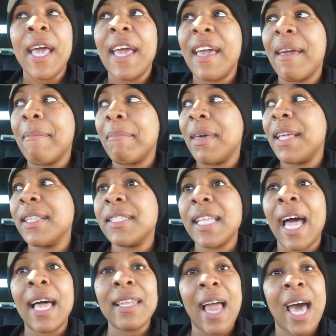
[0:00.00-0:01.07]
It means
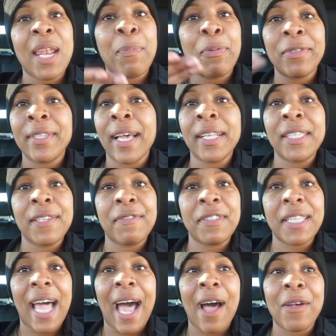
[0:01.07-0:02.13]
that a lot of protective
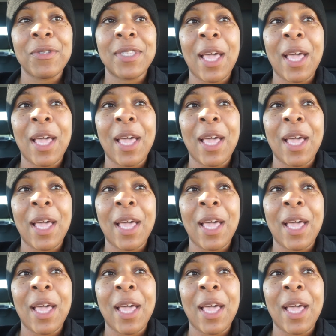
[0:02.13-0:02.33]
styles